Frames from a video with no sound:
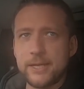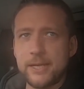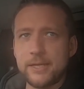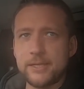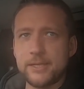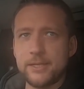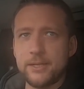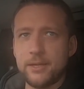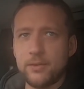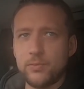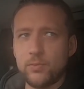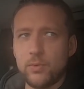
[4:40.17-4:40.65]

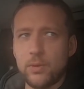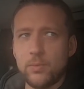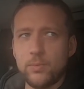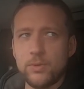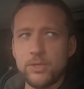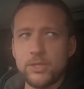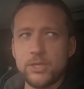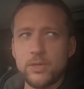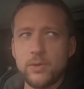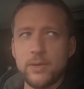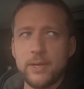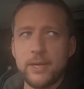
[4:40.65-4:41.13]
that's another one
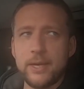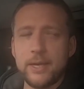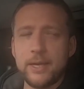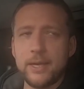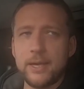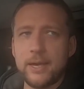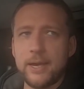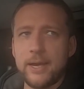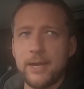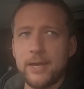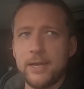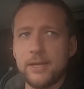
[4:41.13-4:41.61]
we're
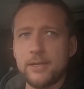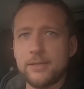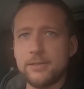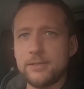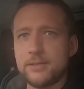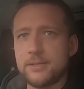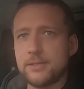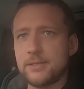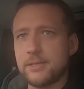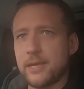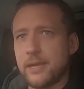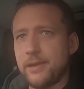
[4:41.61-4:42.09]
doing,
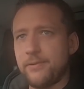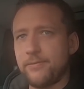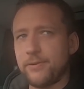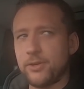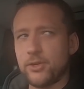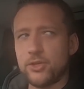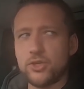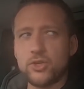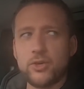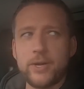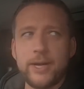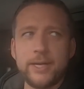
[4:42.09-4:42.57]
and safe
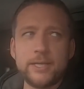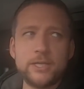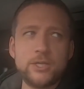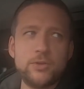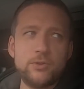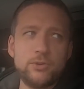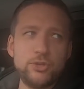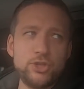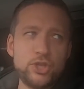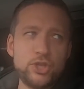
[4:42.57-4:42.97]
contractor